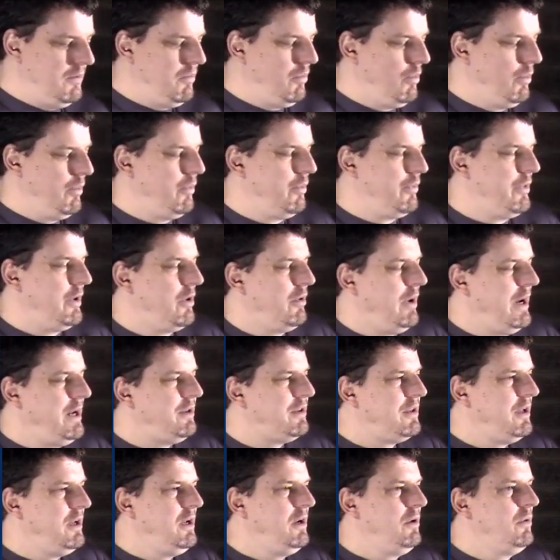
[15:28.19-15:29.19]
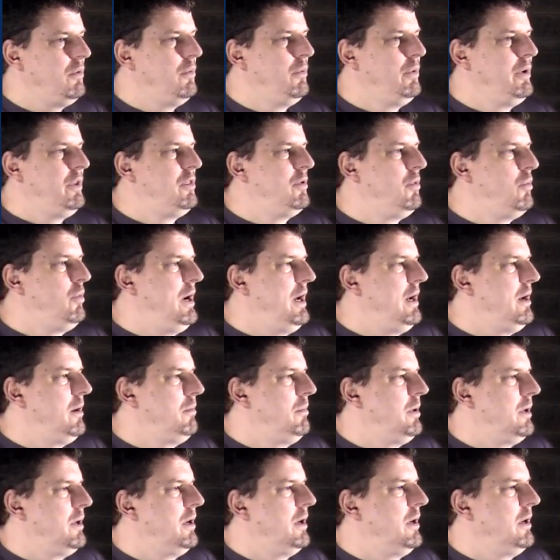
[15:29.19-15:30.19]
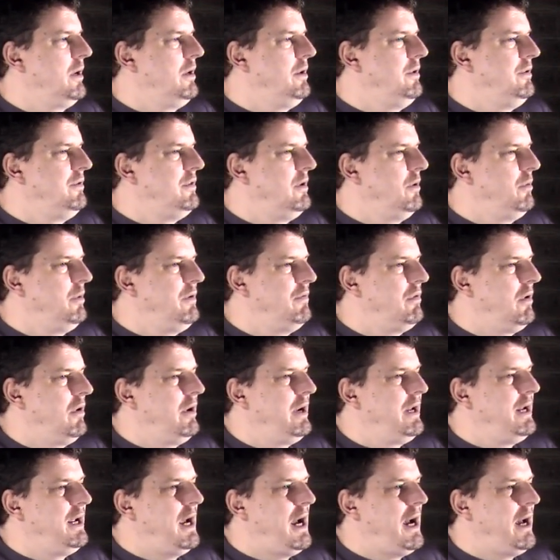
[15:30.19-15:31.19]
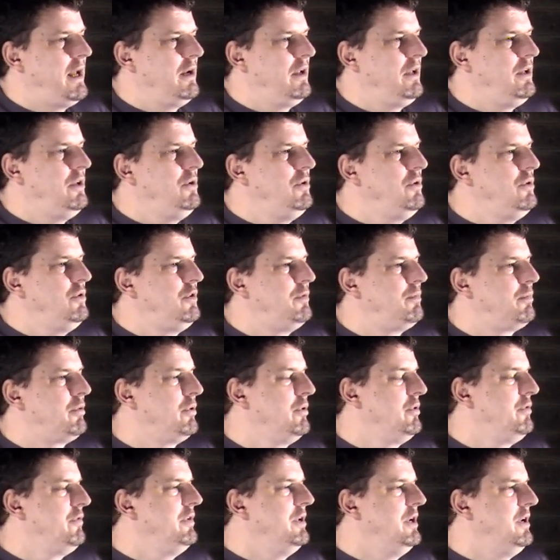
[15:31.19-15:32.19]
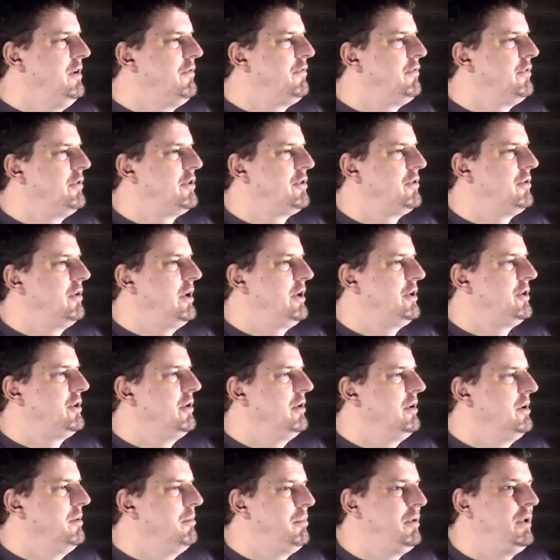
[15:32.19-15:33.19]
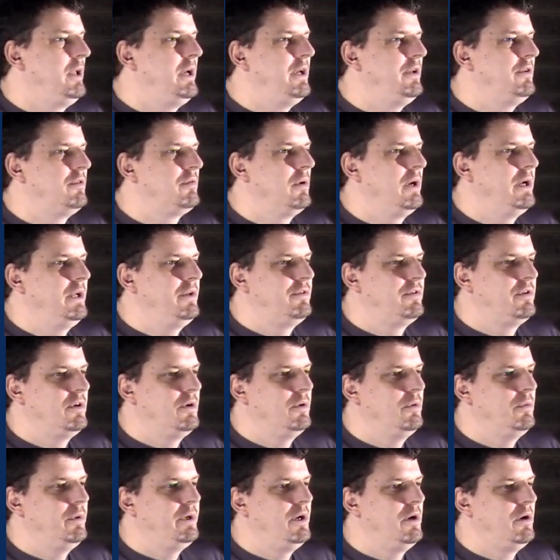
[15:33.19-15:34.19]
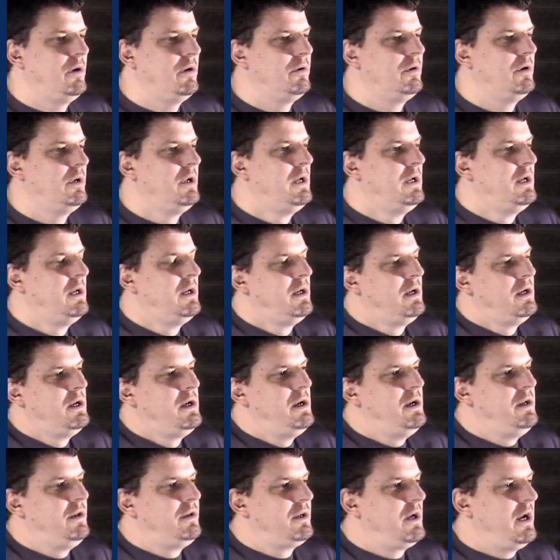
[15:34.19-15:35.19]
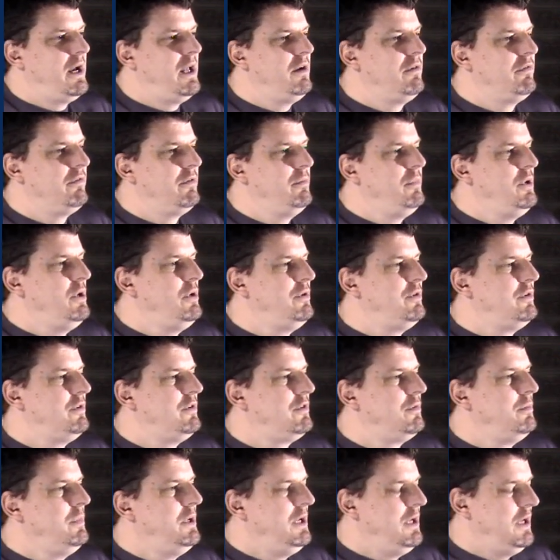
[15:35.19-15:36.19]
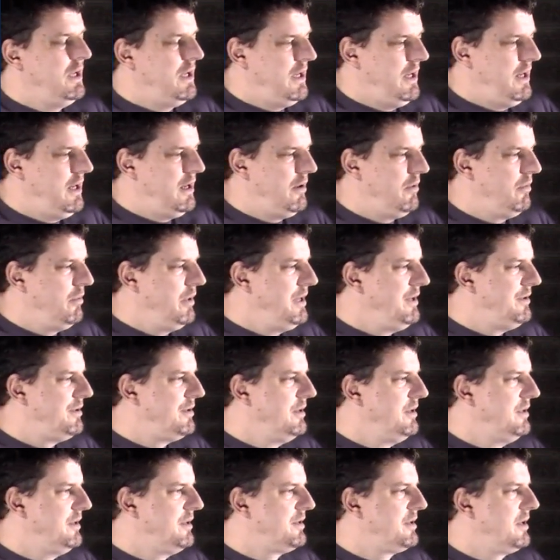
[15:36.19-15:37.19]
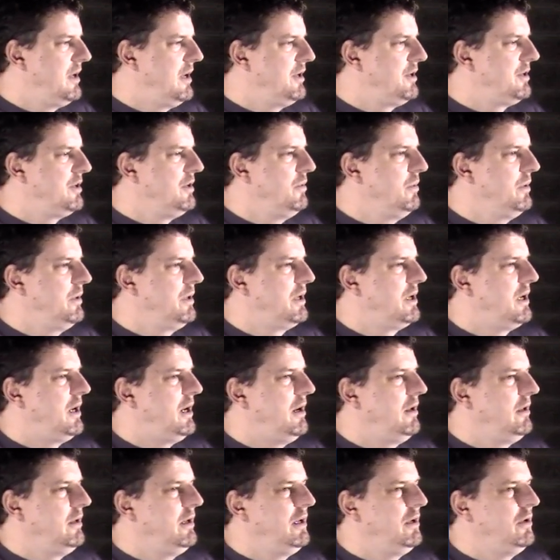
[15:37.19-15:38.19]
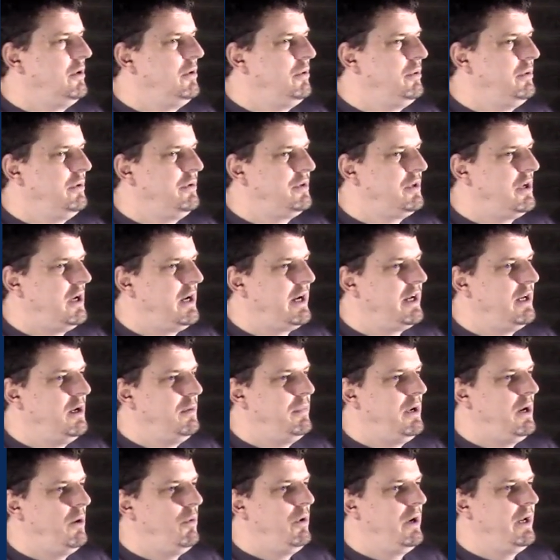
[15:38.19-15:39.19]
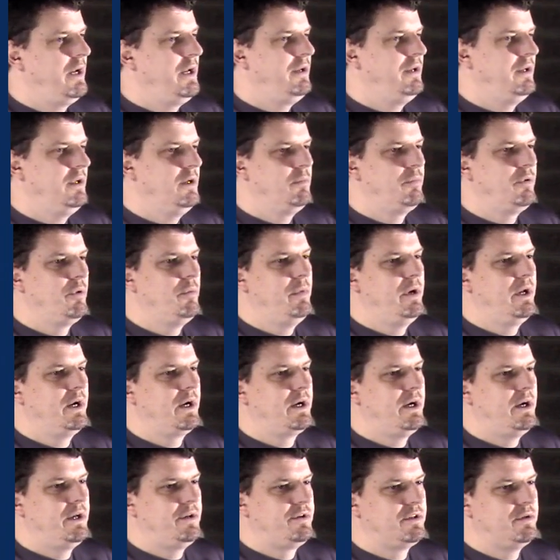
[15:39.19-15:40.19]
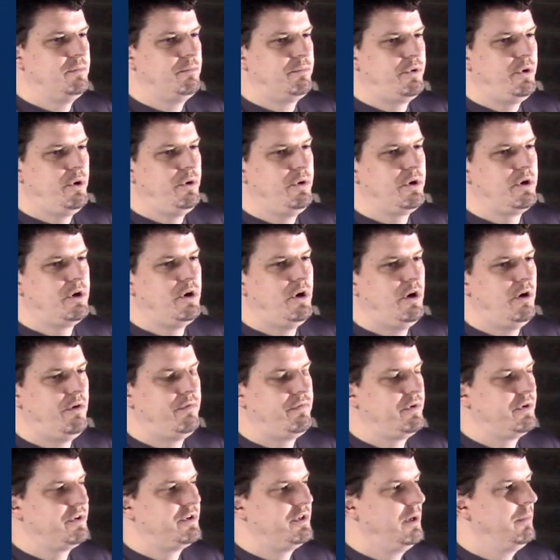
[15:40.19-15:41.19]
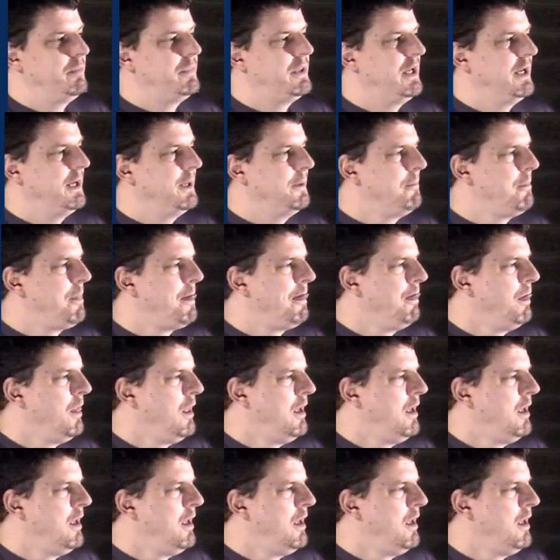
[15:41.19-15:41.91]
the great thing with the web uh, is that we've already got a huge proven infrastructure in place, right? So we don't, it kind of amuses me. I had a recent discussion with a colleague who was talking about wanting to implement a custom protocol for something.